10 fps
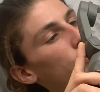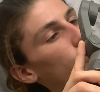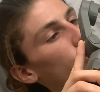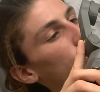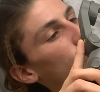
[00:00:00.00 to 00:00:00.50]

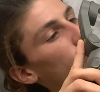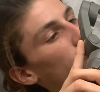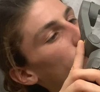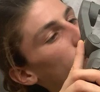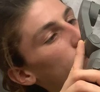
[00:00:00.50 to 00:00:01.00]
put some
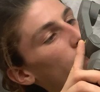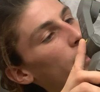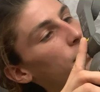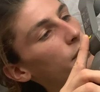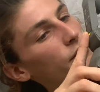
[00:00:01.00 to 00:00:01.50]
kind of an
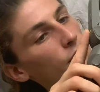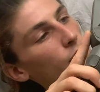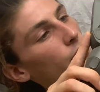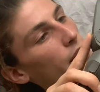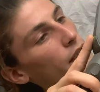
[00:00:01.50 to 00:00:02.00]
attachment for
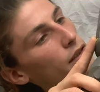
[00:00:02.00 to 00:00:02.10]
a mic.